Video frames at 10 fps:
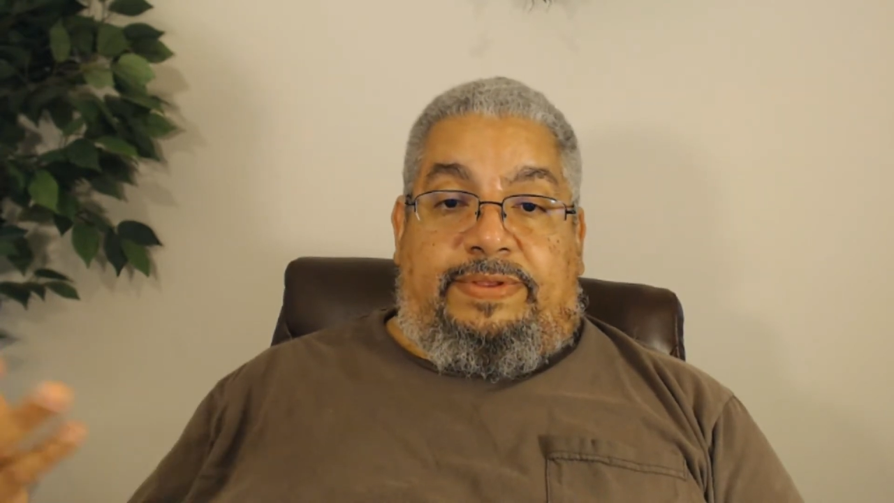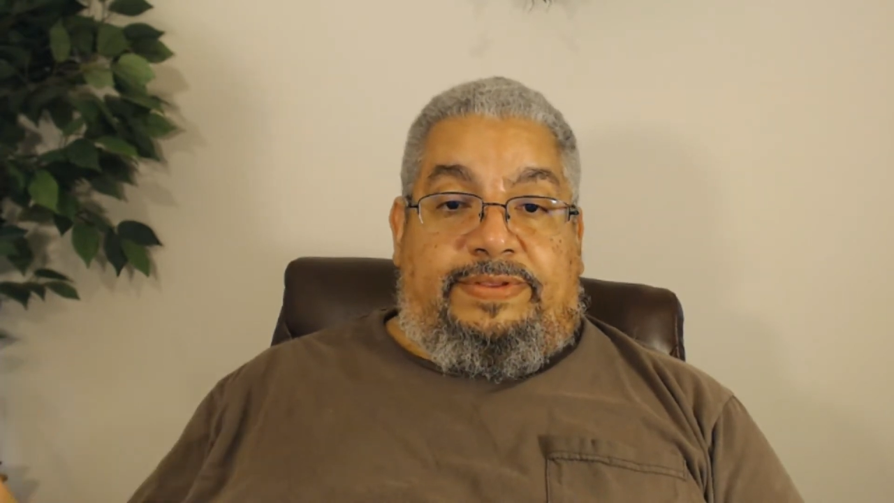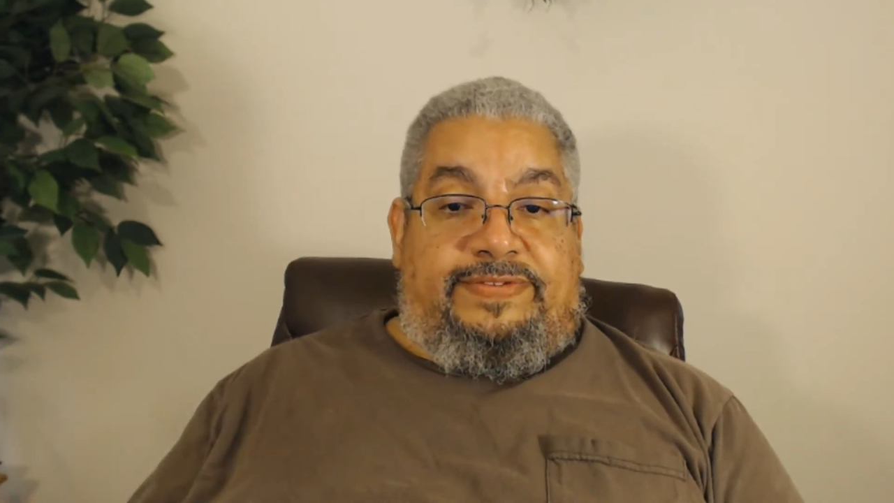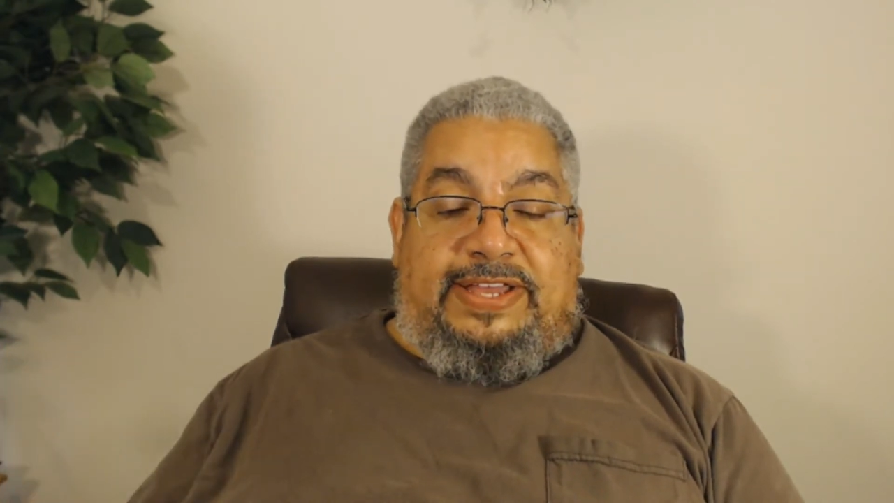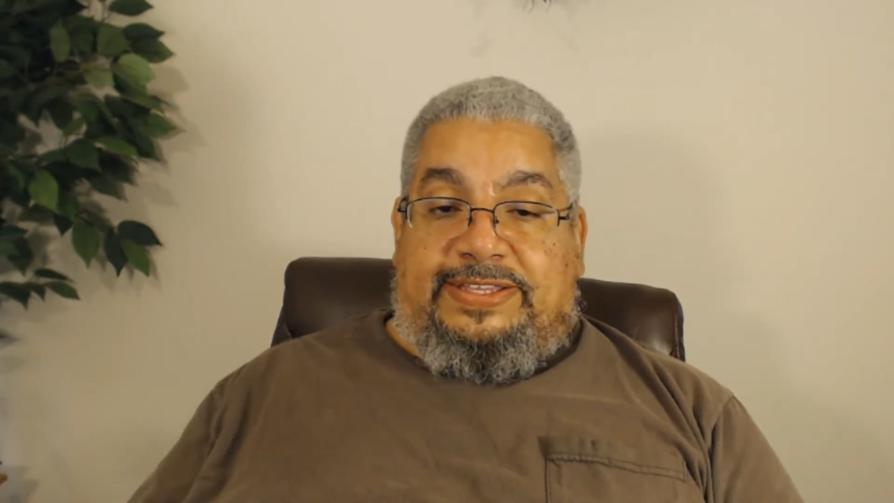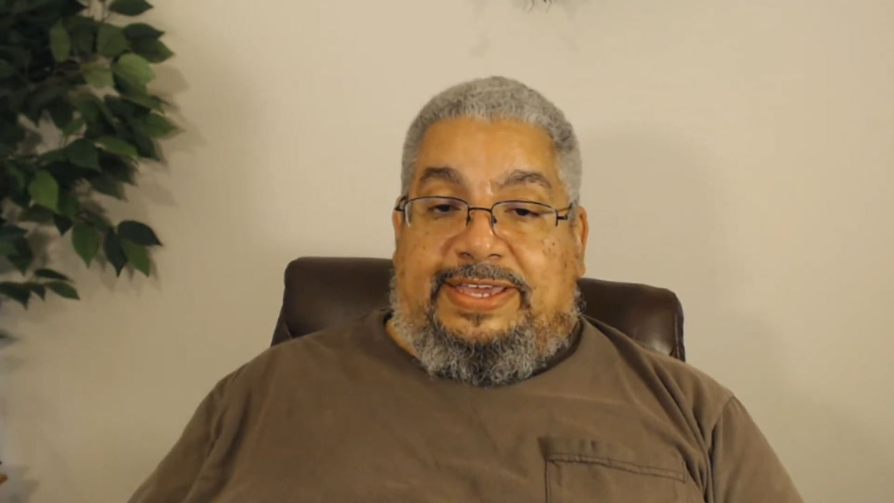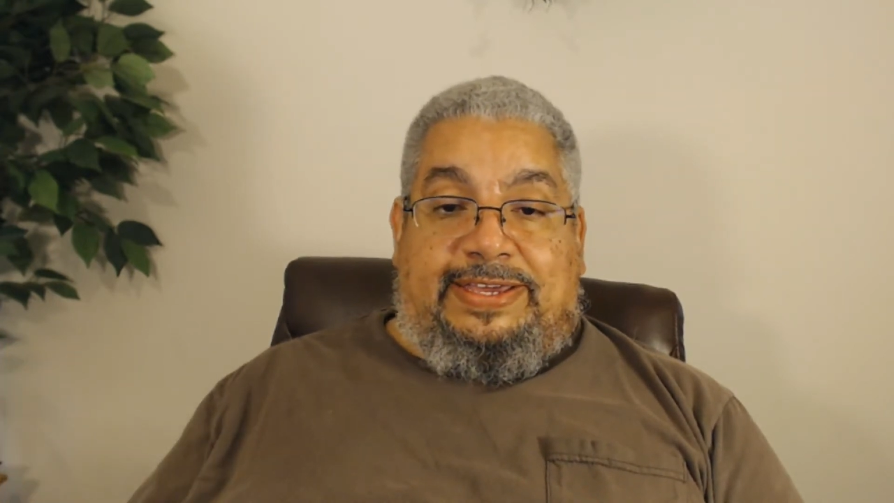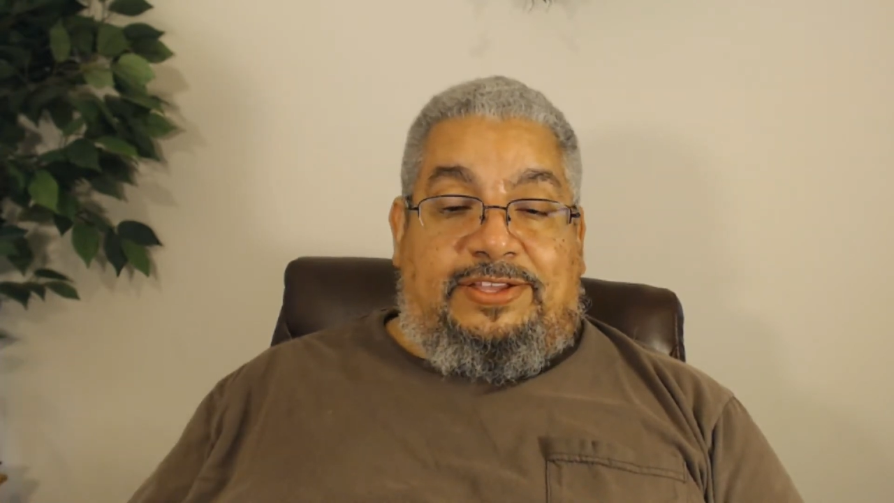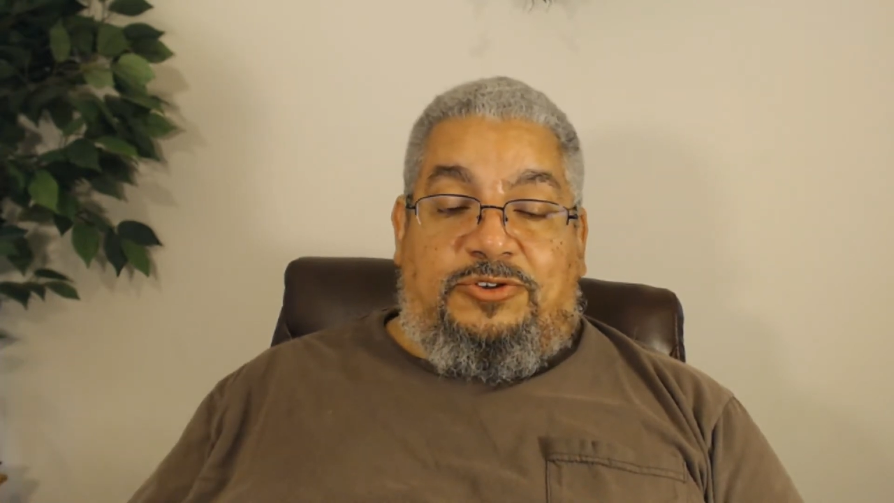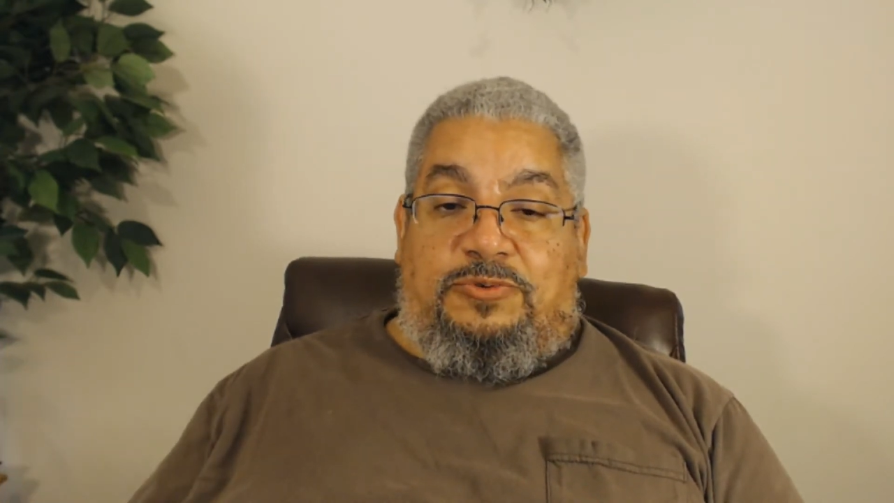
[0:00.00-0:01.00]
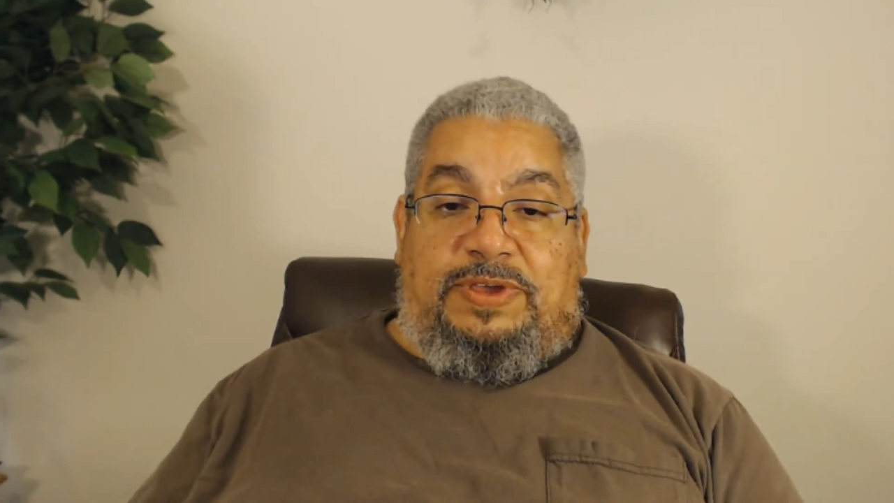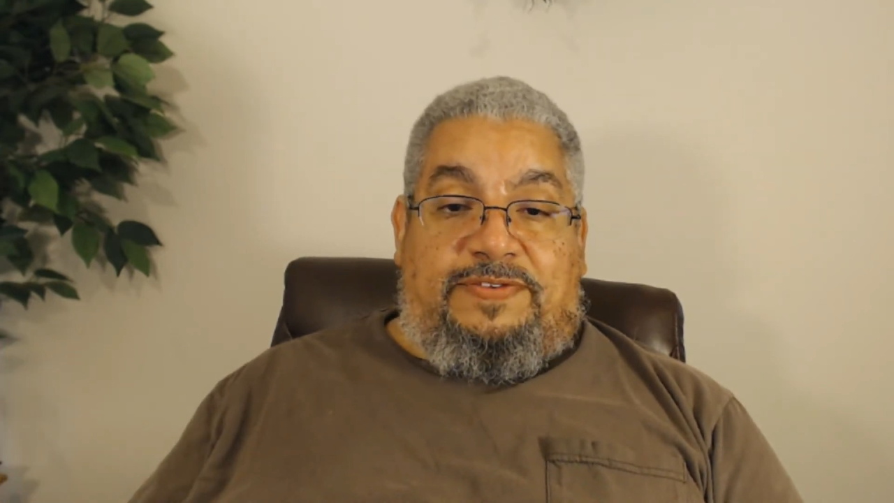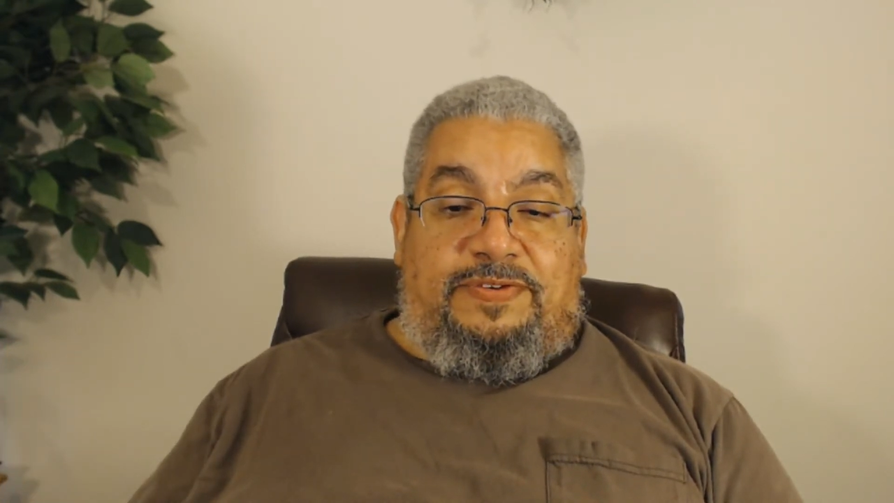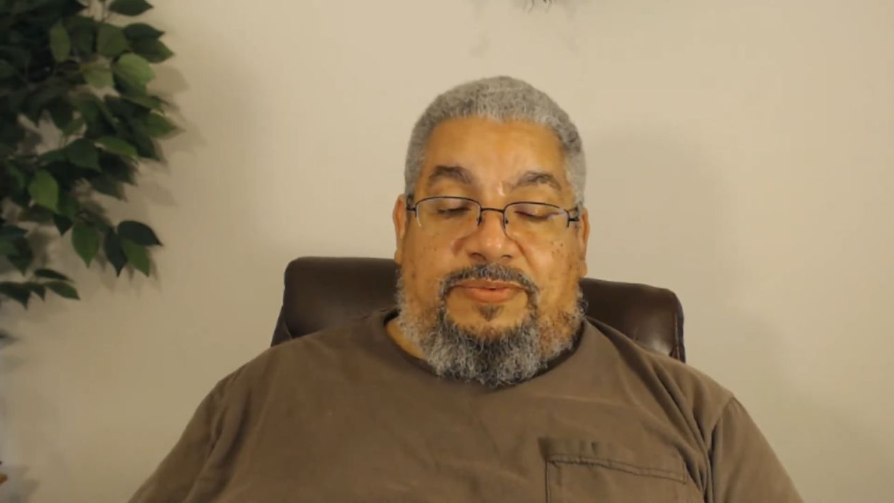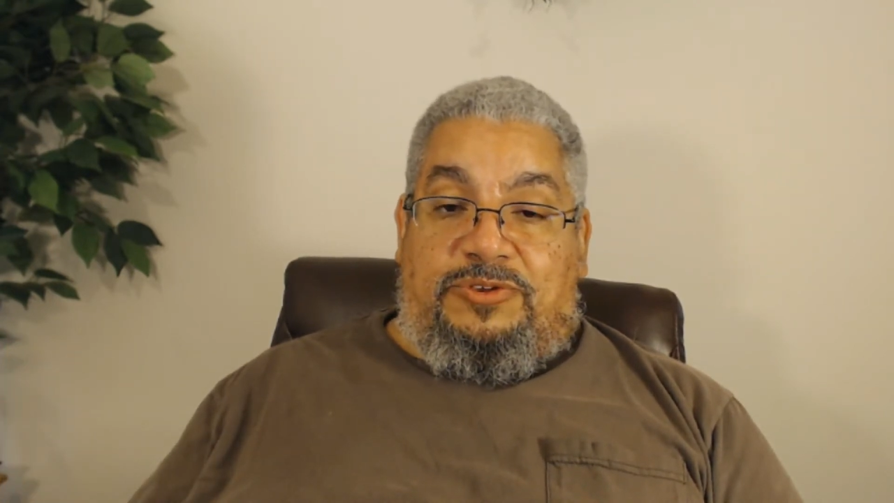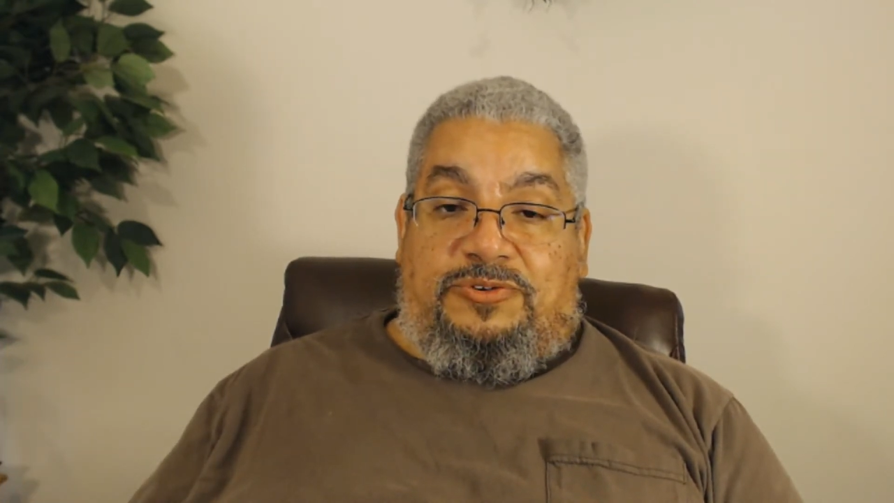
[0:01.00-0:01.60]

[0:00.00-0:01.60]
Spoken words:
It's not taking you away from